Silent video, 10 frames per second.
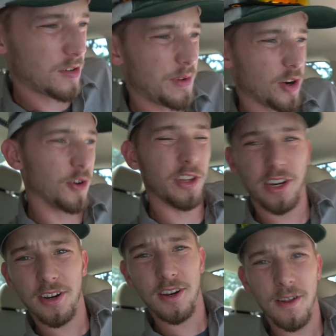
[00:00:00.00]
bit
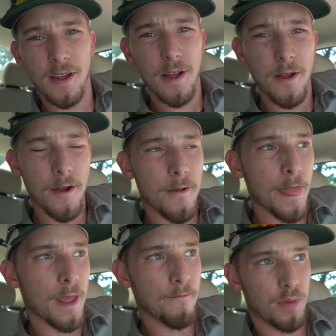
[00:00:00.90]
earlier,
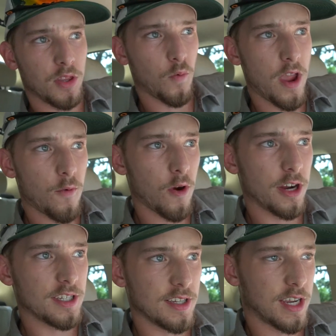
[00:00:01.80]
but the way it
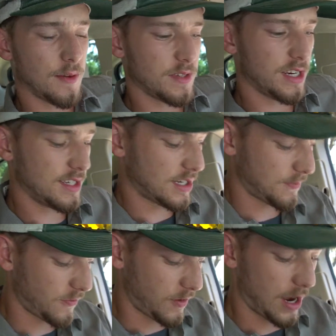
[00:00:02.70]
works is it comes in a
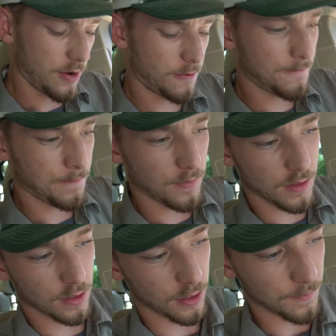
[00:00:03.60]
zipped file.
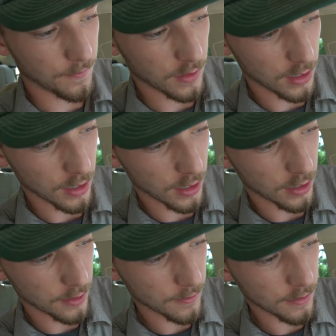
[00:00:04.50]
The
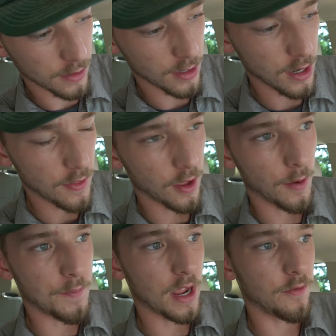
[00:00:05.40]

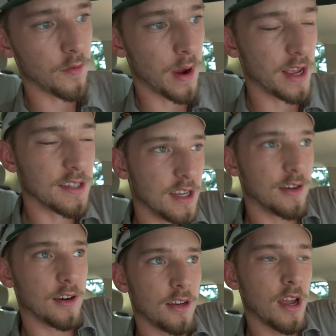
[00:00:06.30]
update for my SD
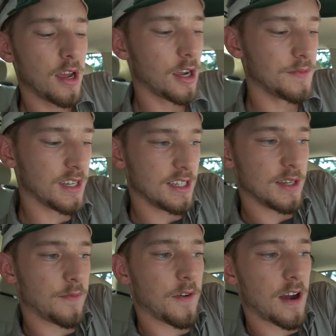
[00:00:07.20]
card comes in a
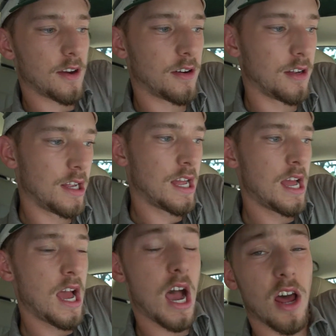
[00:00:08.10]
zip file.
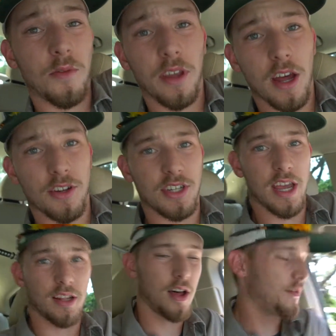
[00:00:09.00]
I don't really understand a lot